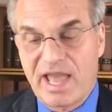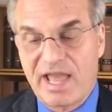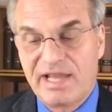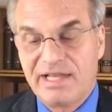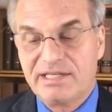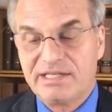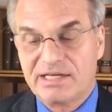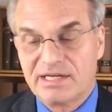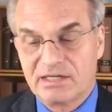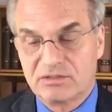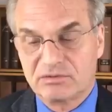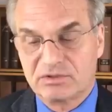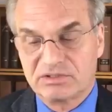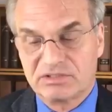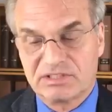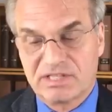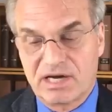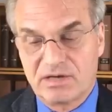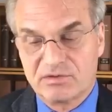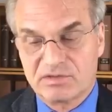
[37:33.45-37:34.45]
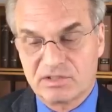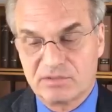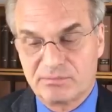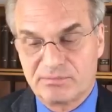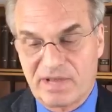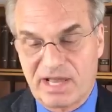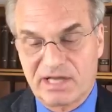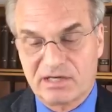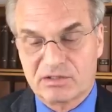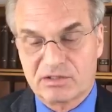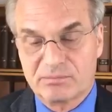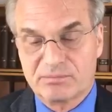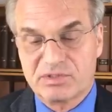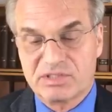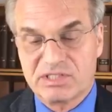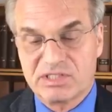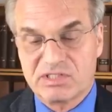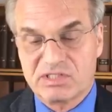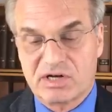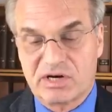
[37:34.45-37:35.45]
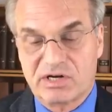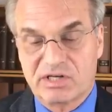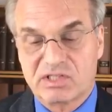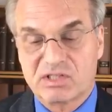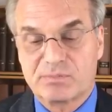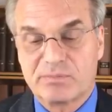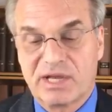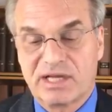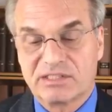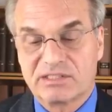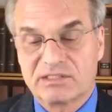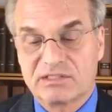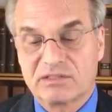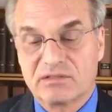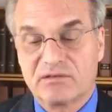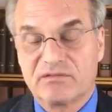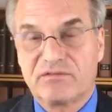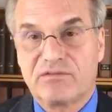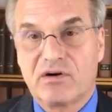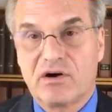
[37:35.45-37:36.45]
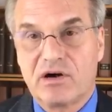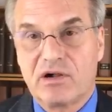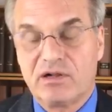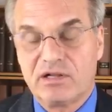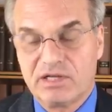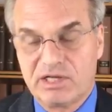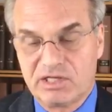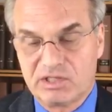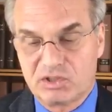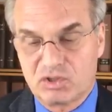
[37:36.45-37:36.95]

800,000 bankruptcies are expected in the fall